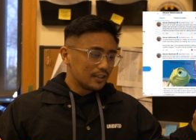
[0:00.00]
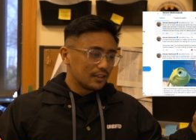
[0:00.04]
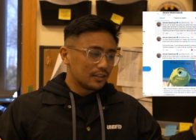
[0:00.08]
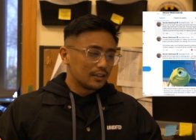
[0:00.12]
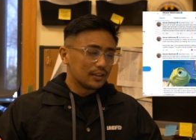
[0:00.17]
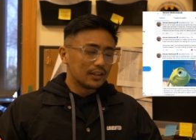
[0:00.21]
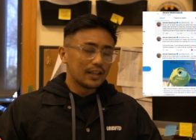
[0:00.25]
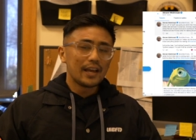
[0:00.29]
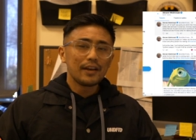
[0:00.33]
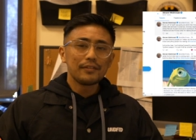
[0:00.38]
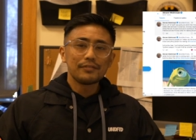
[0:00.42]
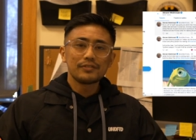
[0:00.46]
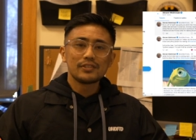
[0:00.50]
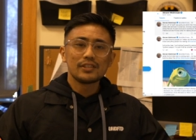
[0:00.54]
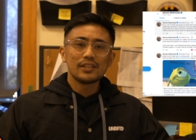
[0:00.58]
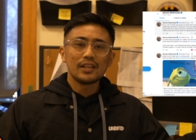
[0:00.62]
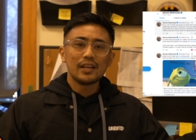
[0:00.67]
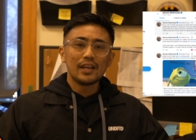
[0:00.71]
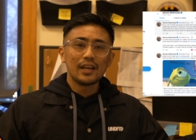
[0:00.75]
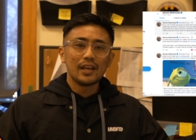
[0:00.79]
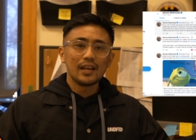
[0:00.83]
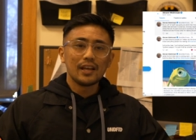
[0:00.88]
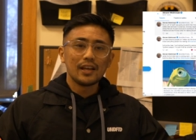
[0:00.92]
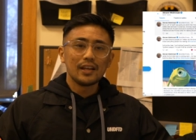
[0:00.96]
left
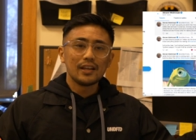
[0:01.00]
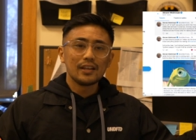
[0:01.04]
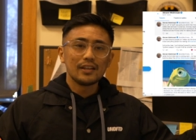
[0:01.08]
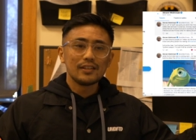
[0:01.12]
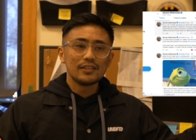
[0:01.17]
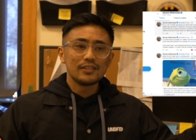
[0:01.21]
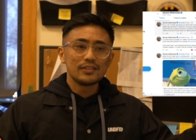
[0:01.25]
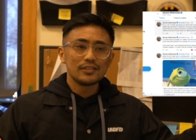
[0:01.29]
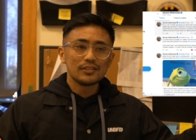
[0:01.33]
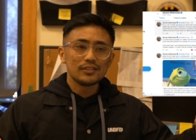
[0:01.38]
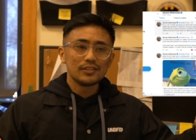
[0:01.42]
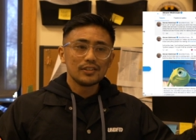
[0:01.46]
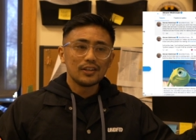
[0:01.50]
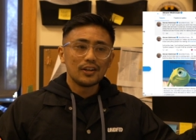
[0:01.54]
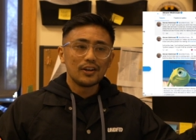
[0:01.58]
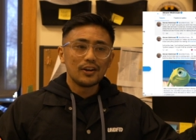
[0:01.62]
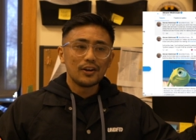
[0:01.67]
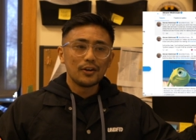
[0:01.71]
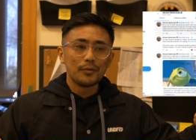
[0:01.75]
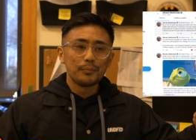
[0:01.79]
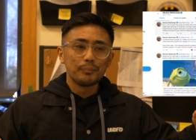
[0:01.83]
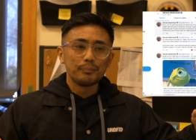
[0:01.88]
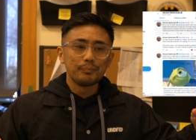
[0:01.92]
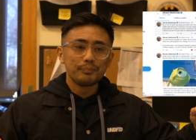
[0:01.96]
and
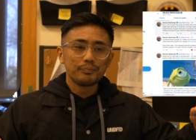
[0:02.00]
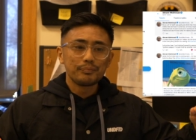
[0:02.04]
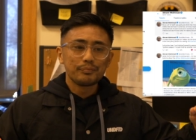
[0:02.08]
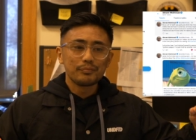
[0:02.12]
um,